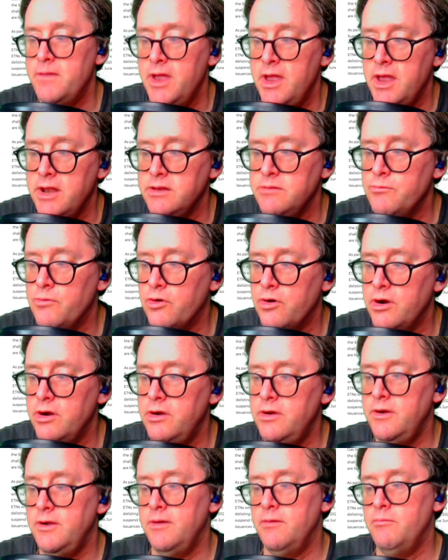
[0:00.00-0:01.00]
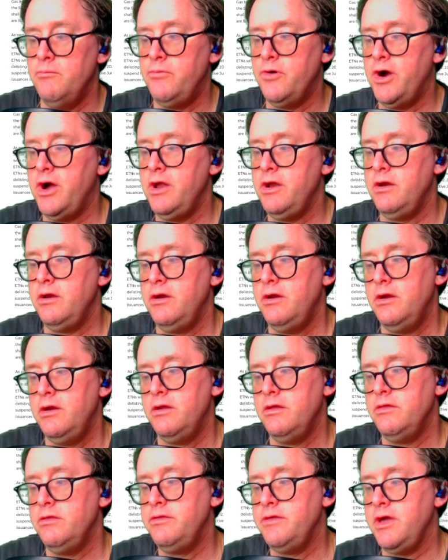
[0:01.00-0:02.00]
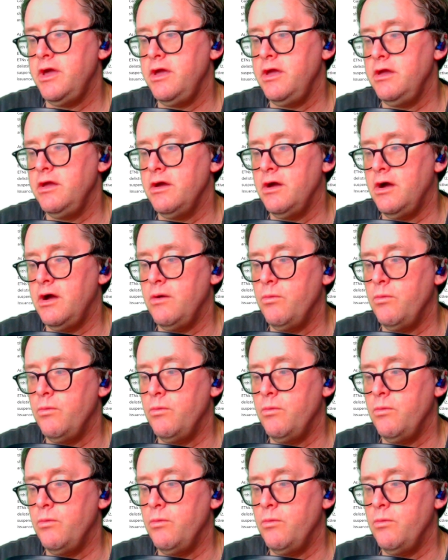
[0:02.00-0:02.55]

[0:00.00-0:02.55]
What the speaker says: anymore. But they